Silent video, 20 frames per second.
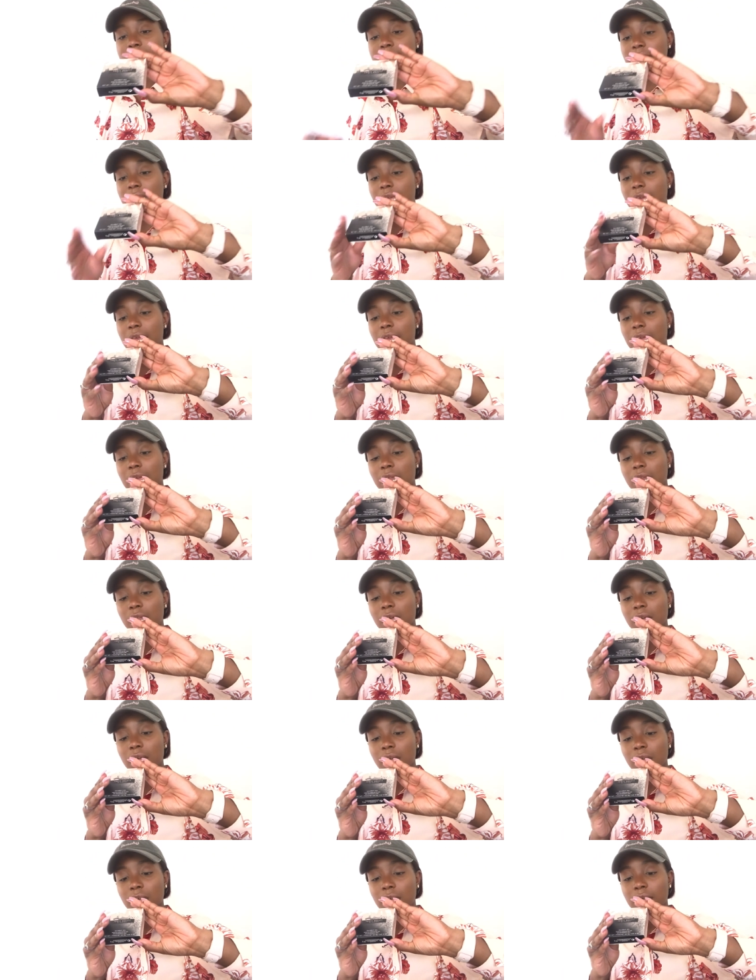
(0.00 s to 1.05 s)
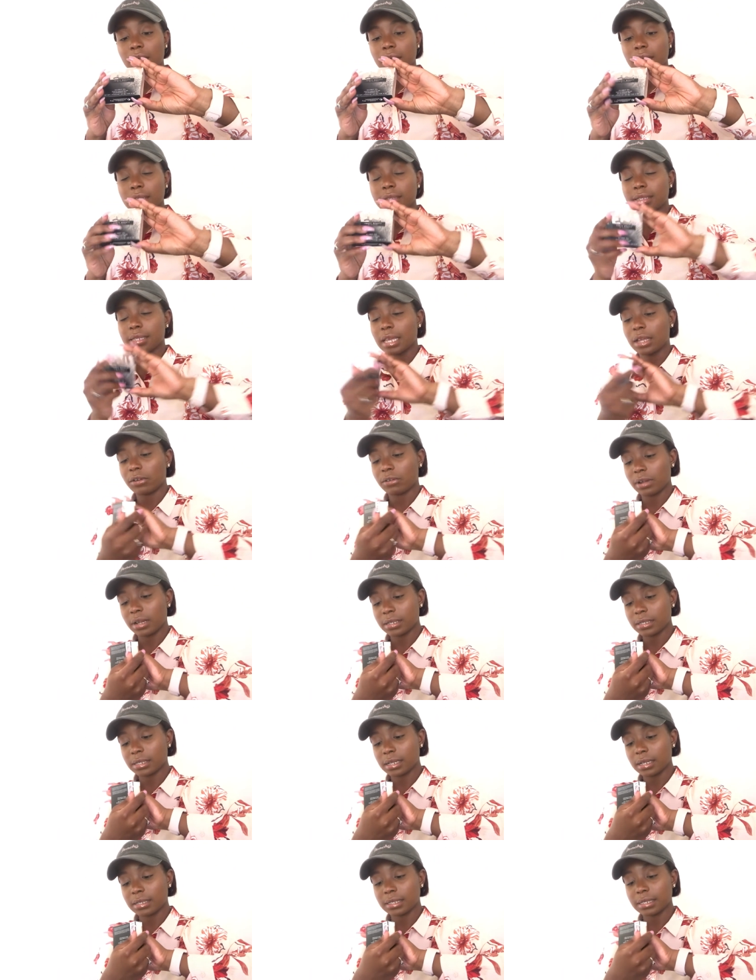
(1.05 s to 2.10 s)
is in Sangria
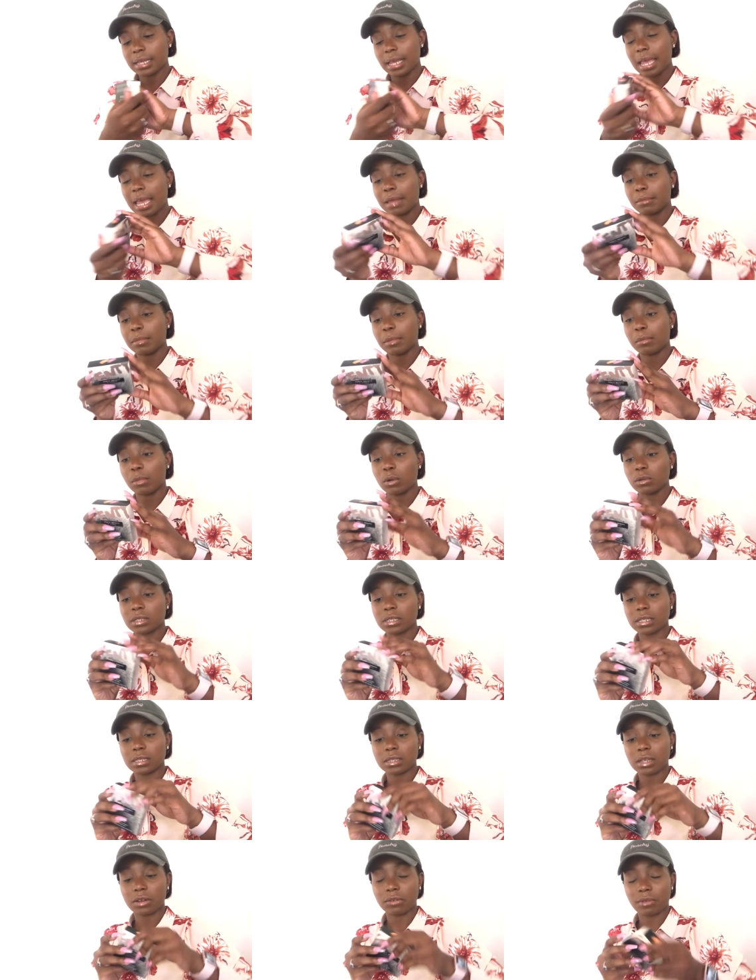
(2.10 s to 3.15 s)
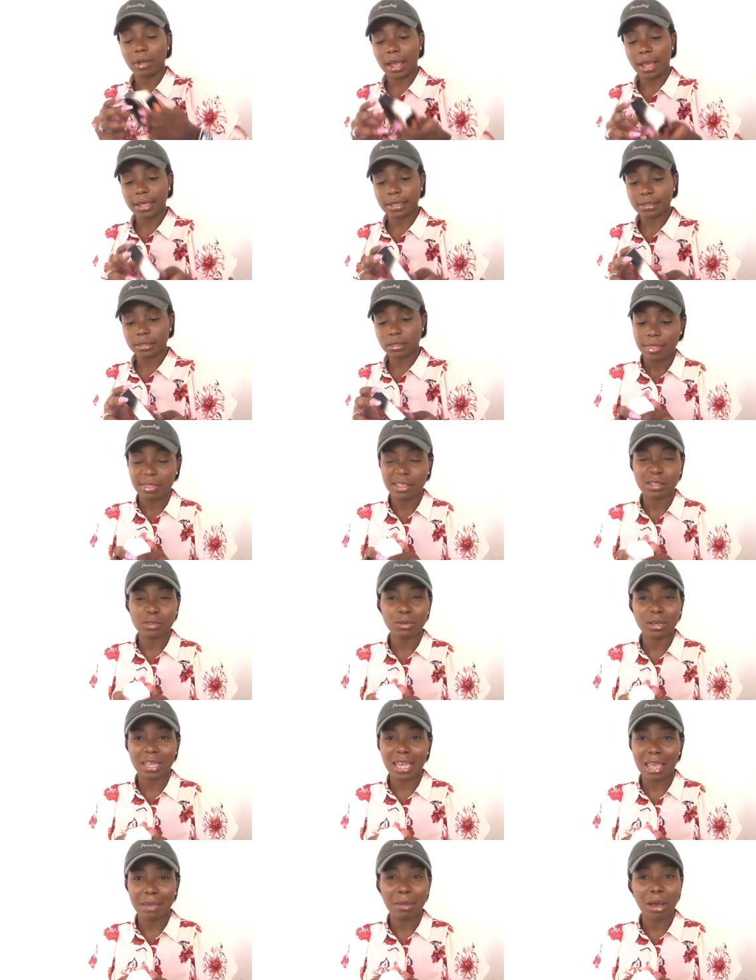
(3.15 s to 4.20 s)
Sunset and Mimosa Sunrise. This
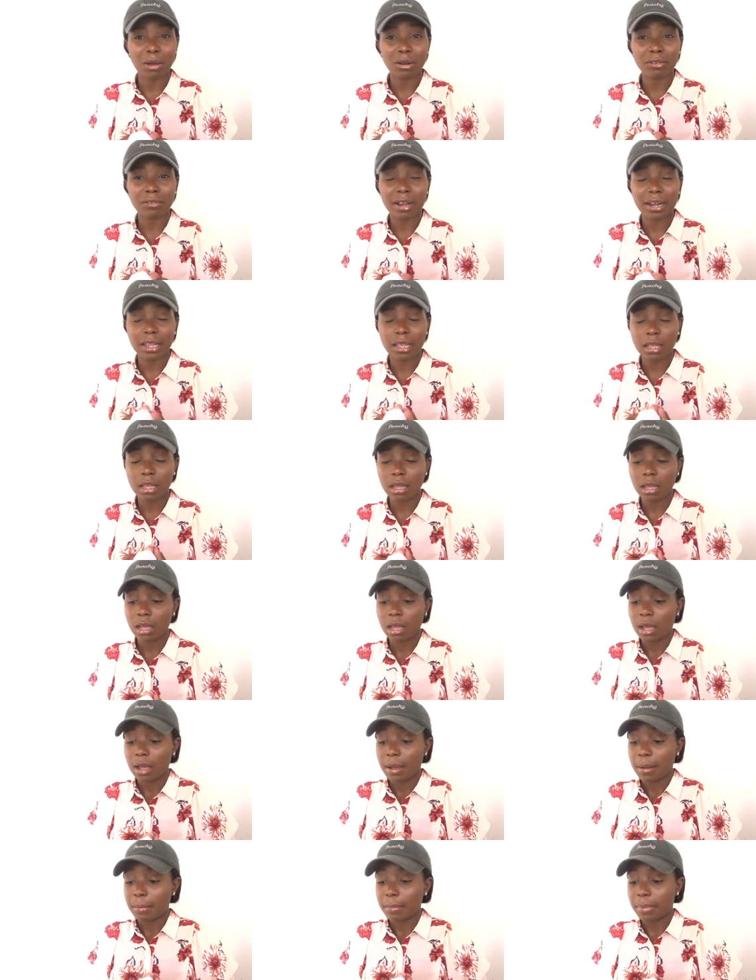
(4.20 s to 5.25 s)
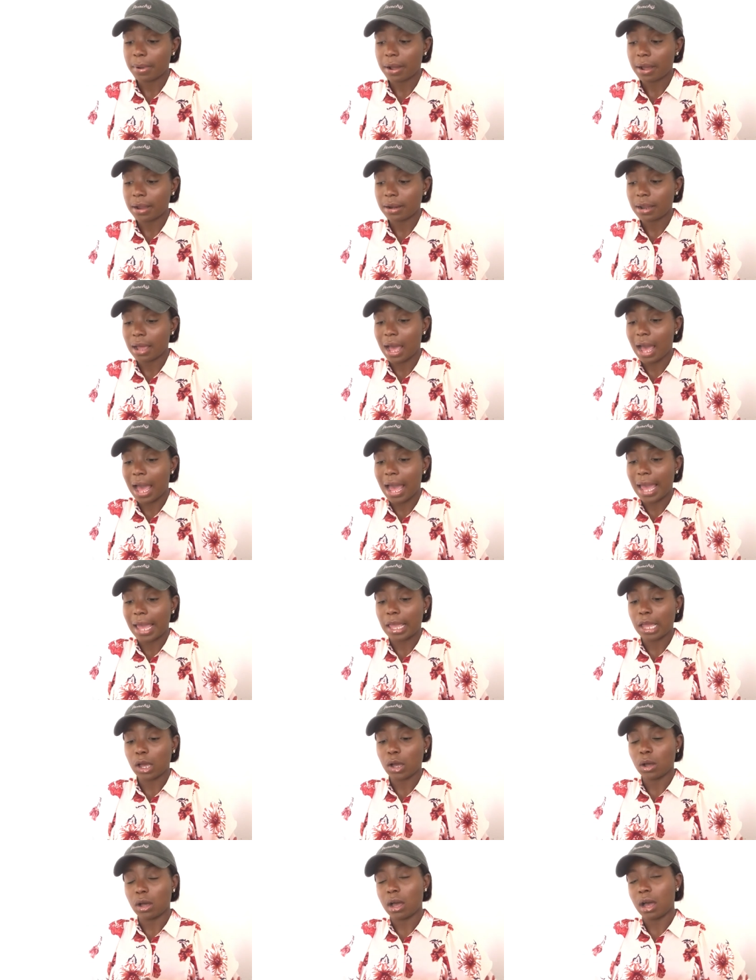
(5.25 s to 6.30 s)
one came out already, but
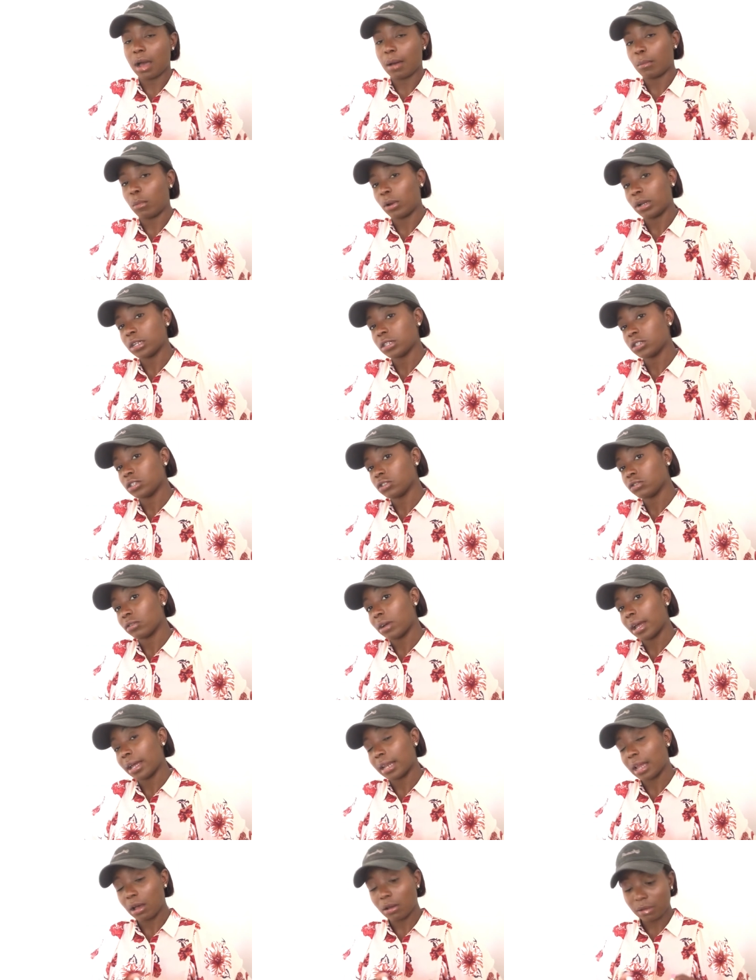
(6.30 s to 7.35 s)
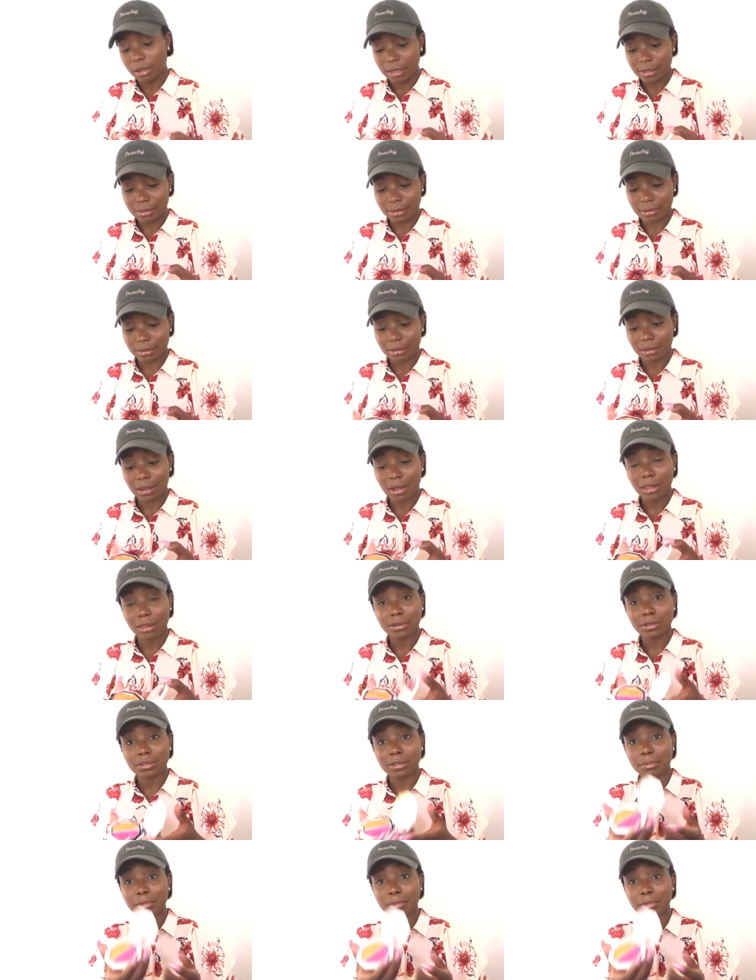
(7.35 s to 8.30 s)
I um, wanted to try it out because the colors